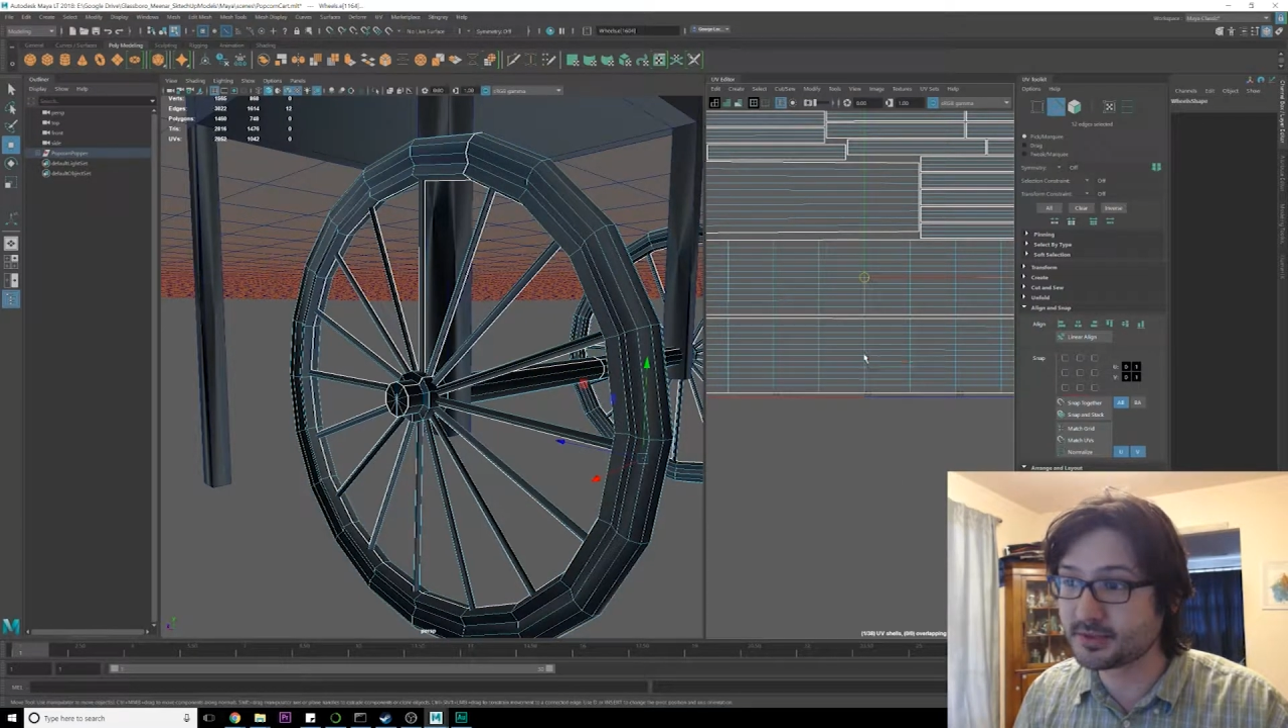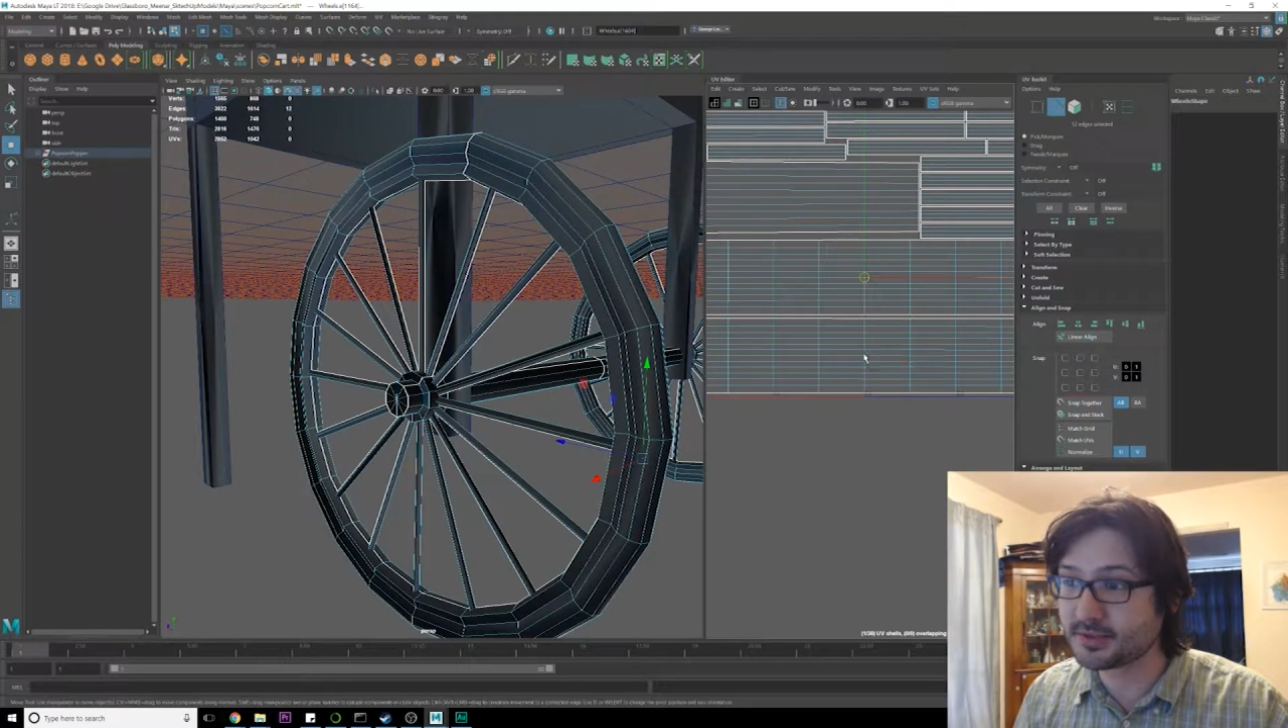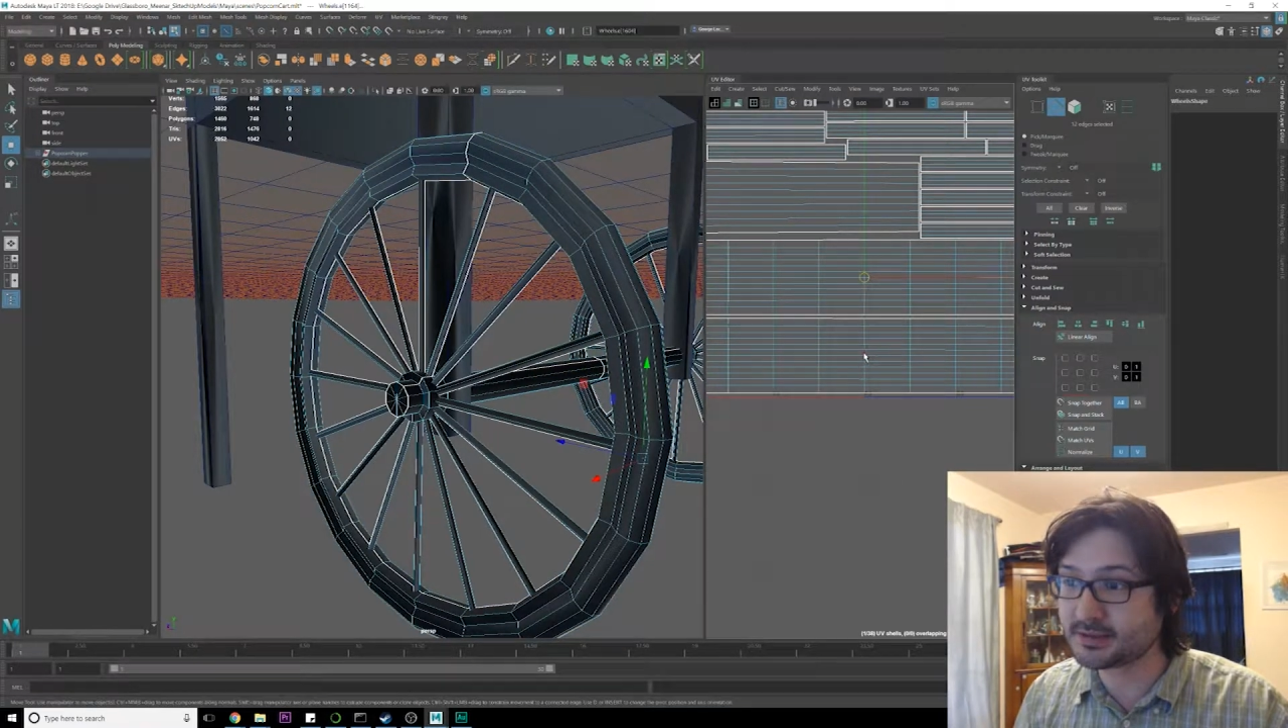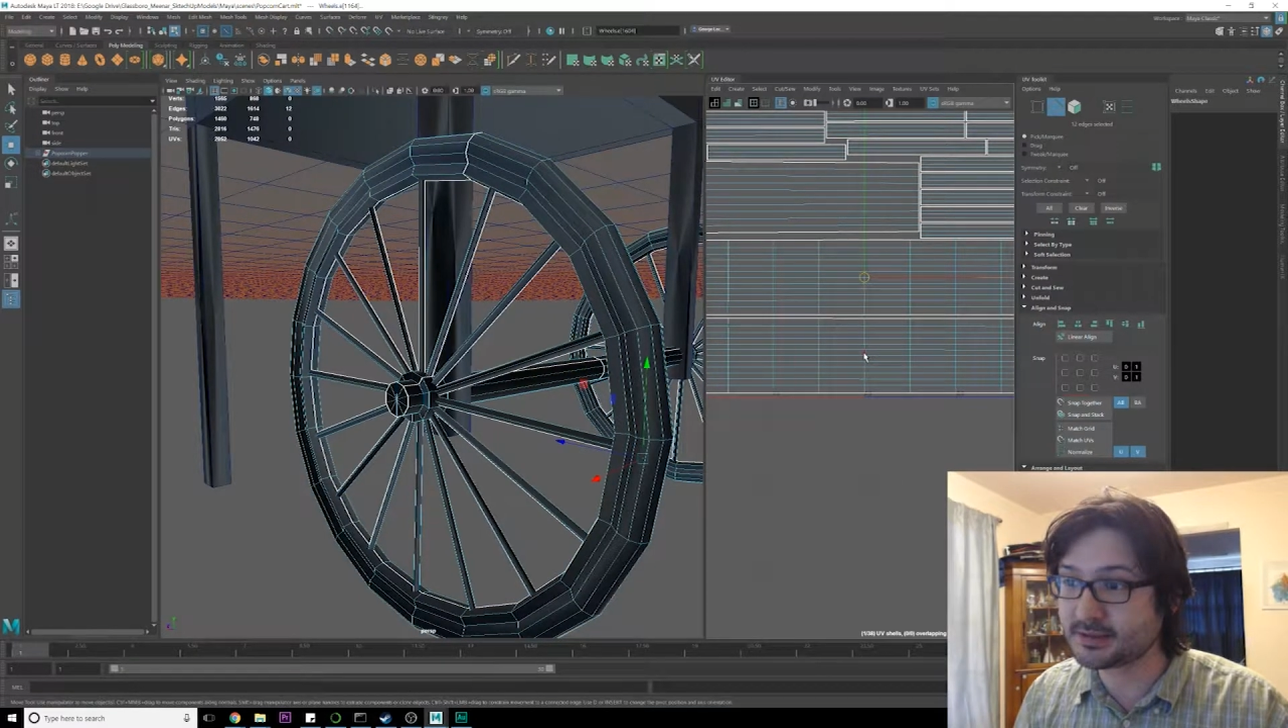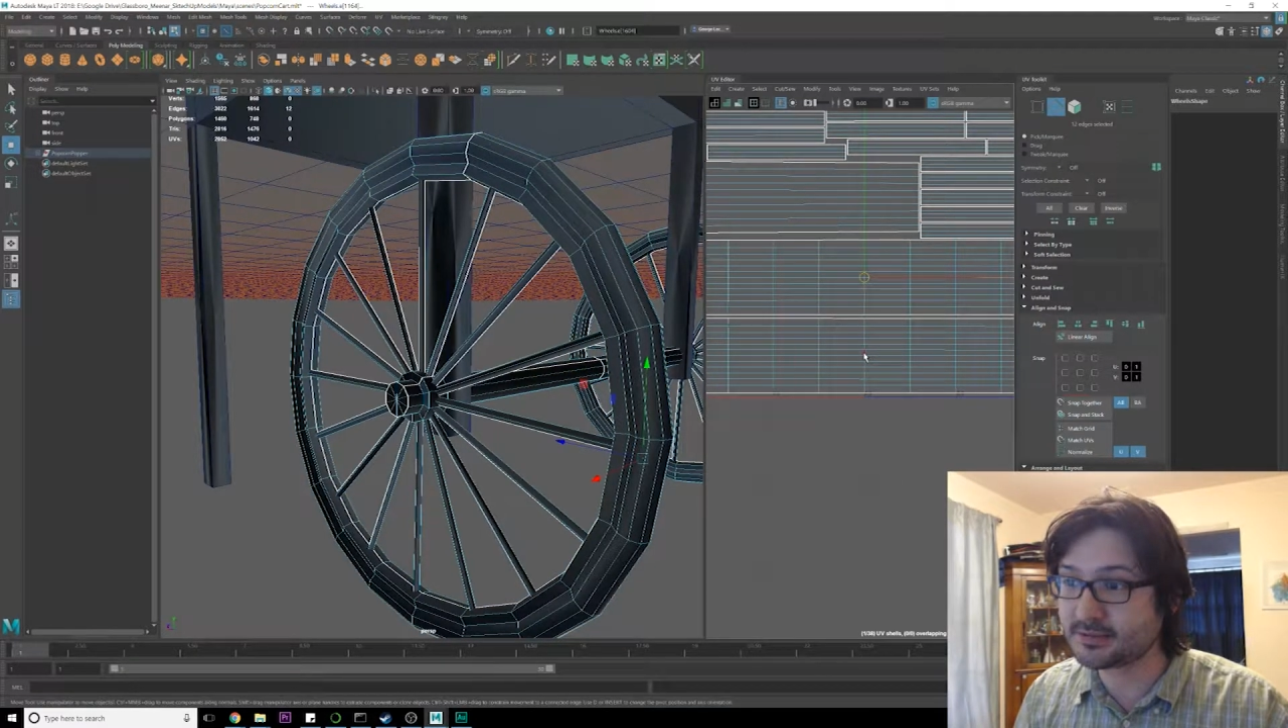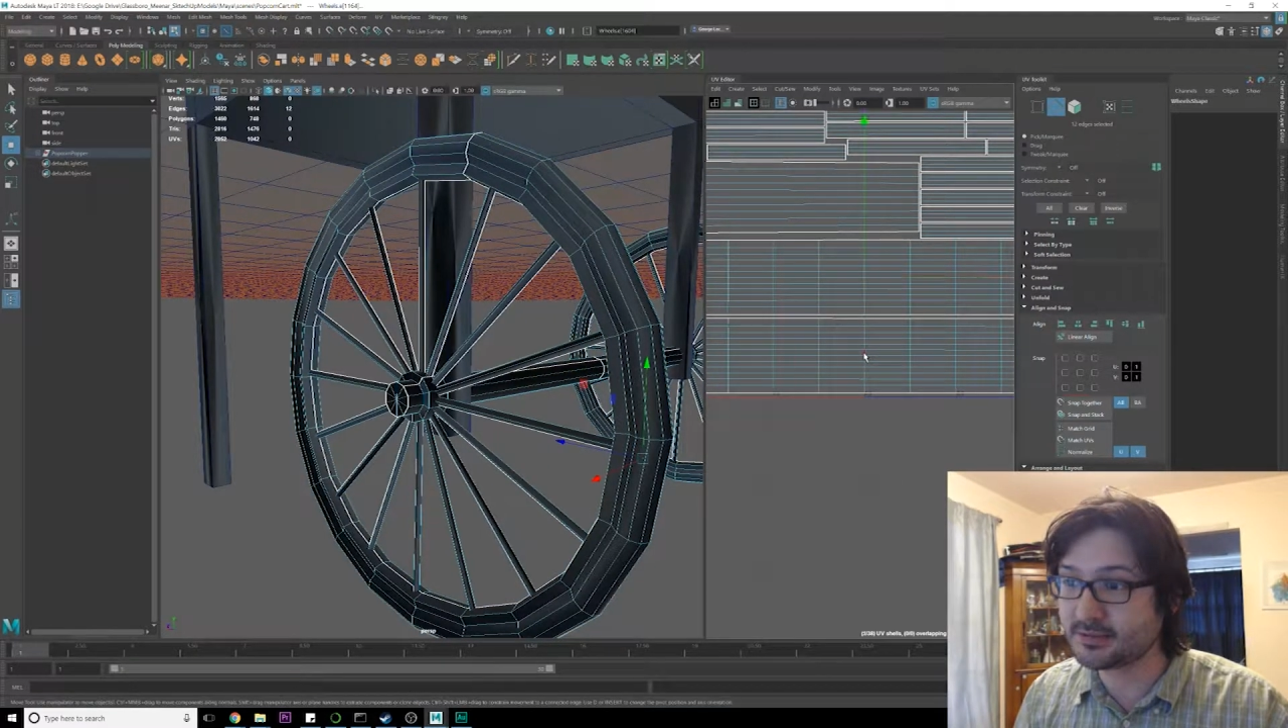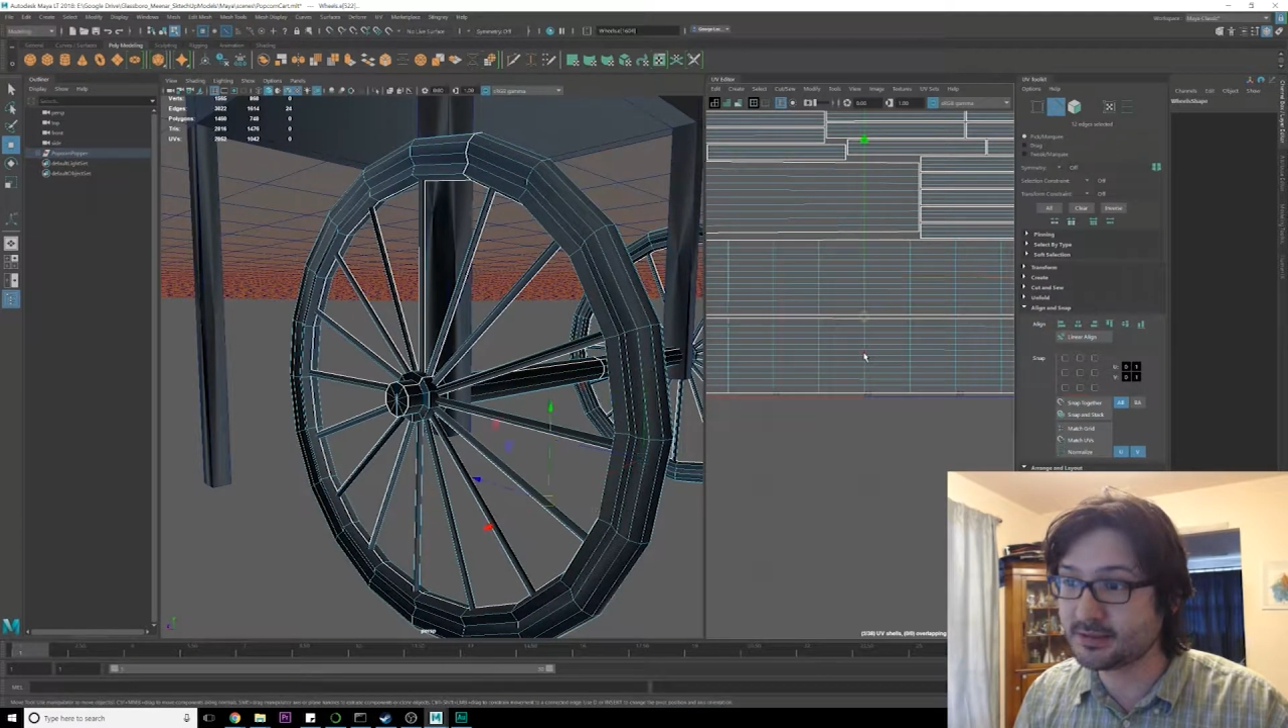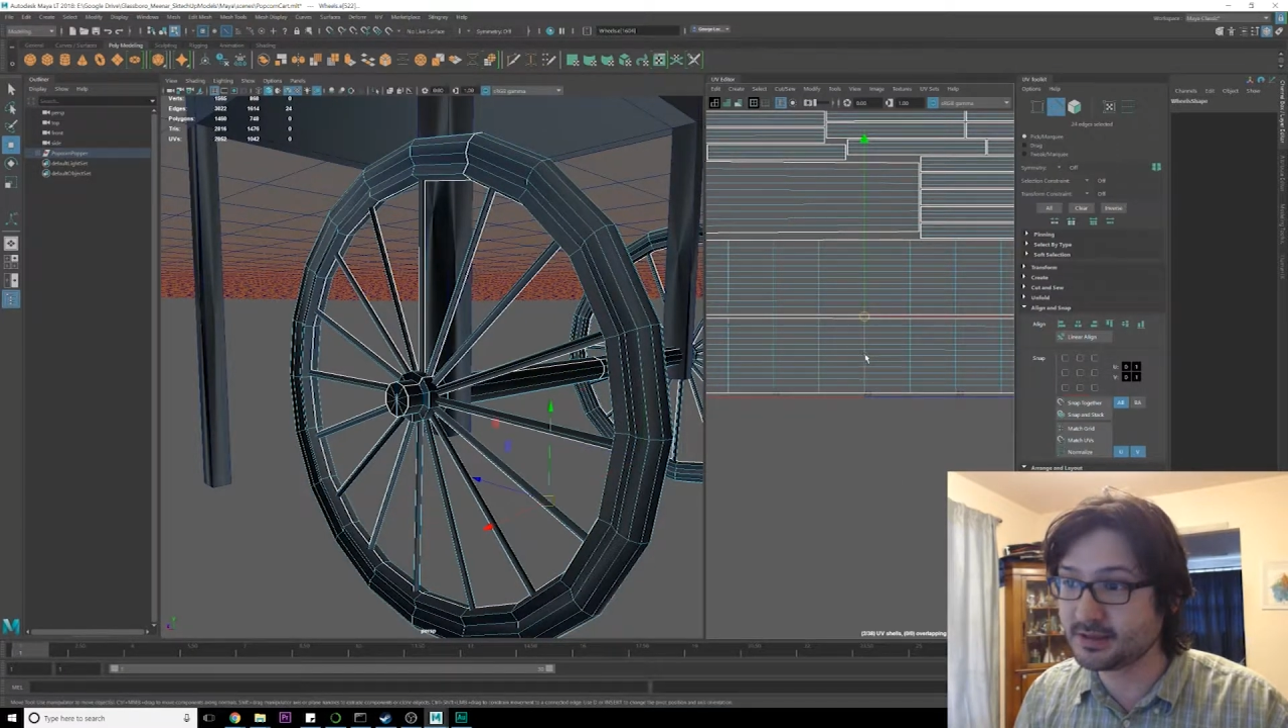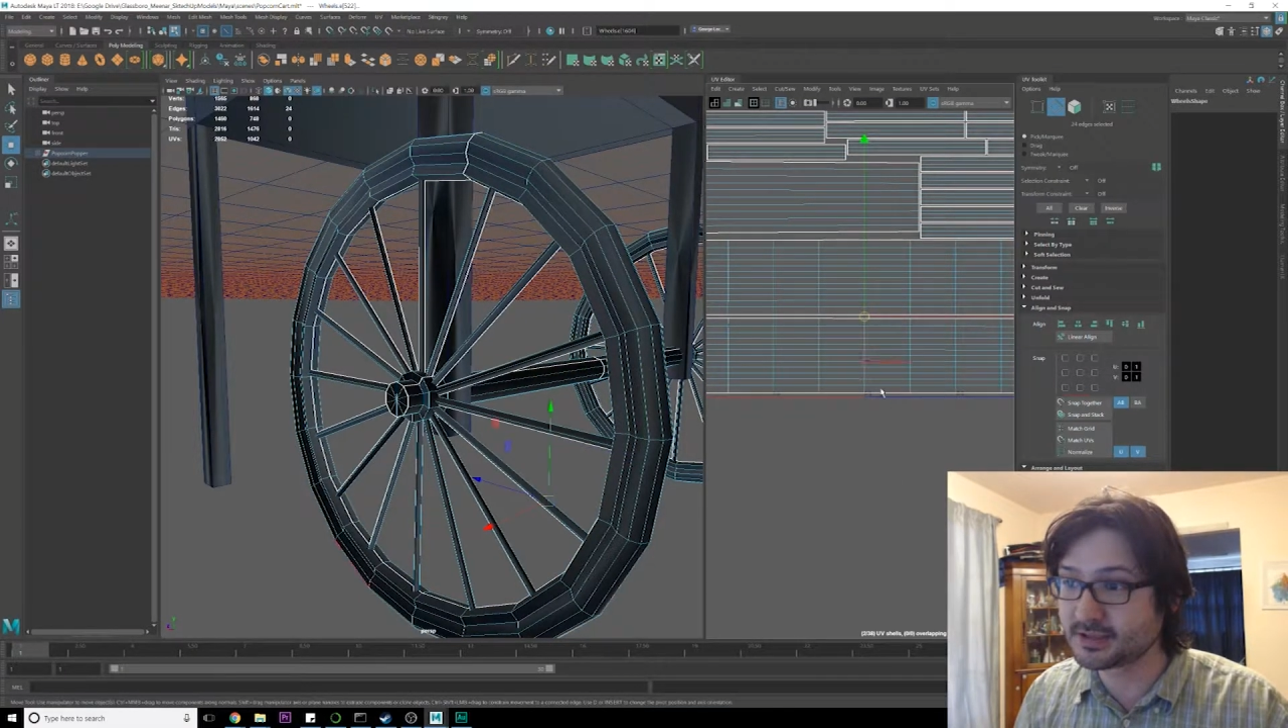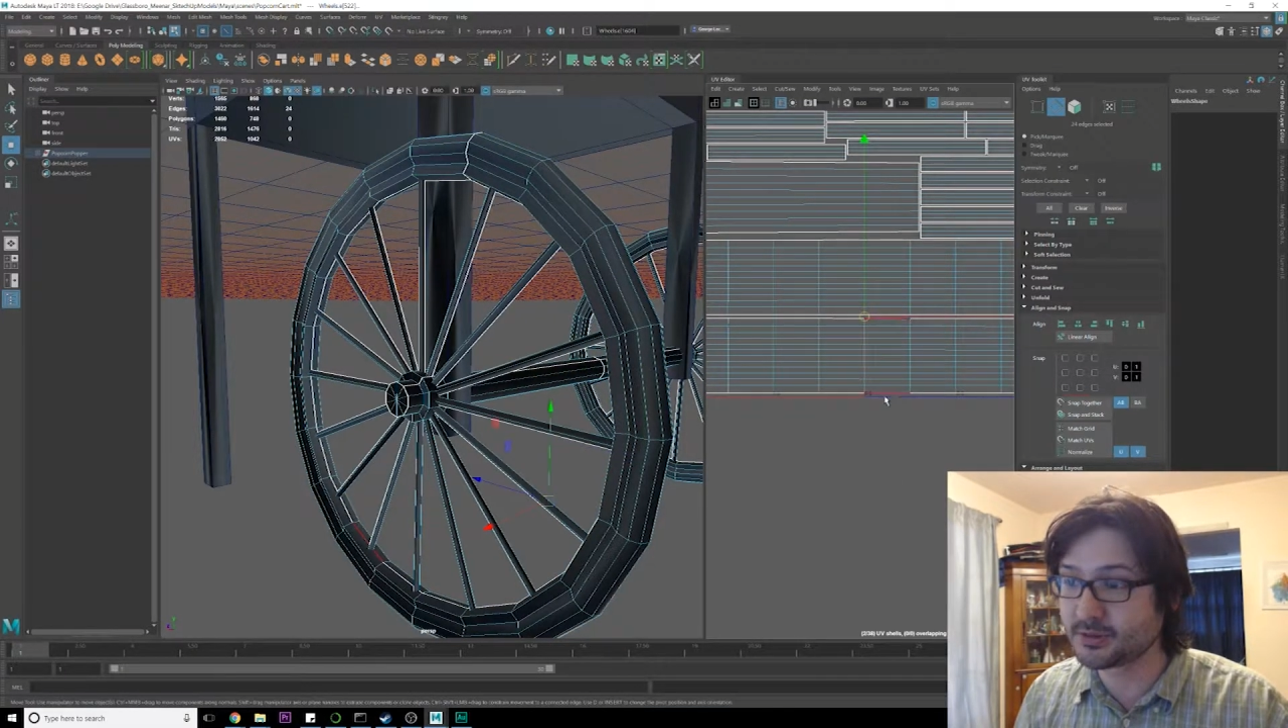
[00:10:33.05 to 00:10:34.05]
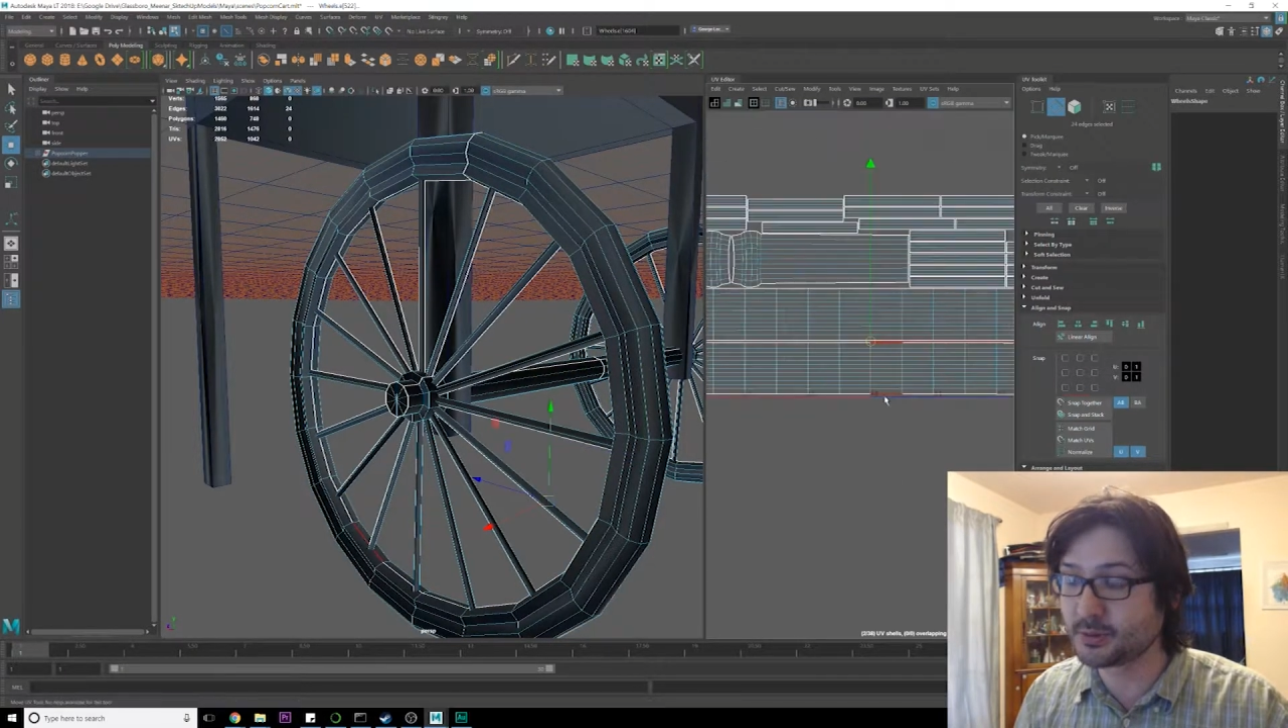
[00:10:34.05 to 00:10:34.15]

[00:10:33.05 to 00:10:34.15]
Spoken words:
this is going